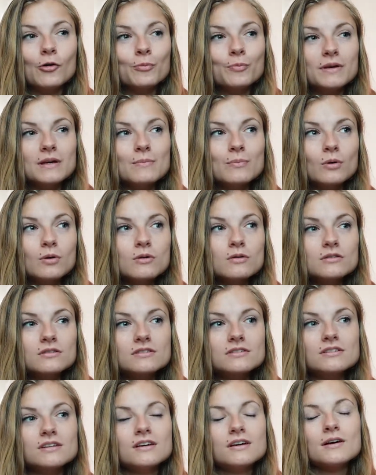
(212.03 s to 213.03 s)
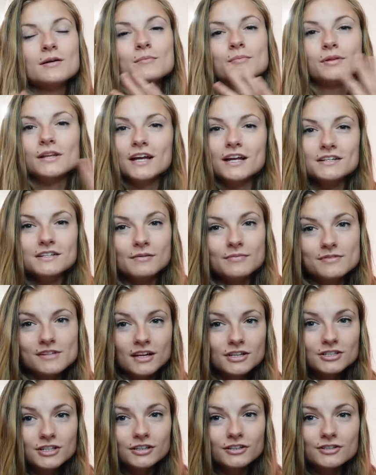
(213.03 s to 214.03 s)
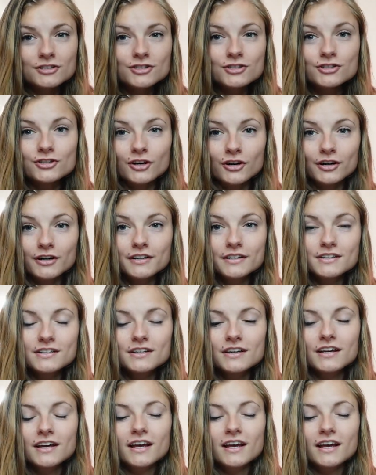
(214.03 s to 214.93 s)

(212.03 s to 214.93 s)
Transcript: people's plant obsessions start.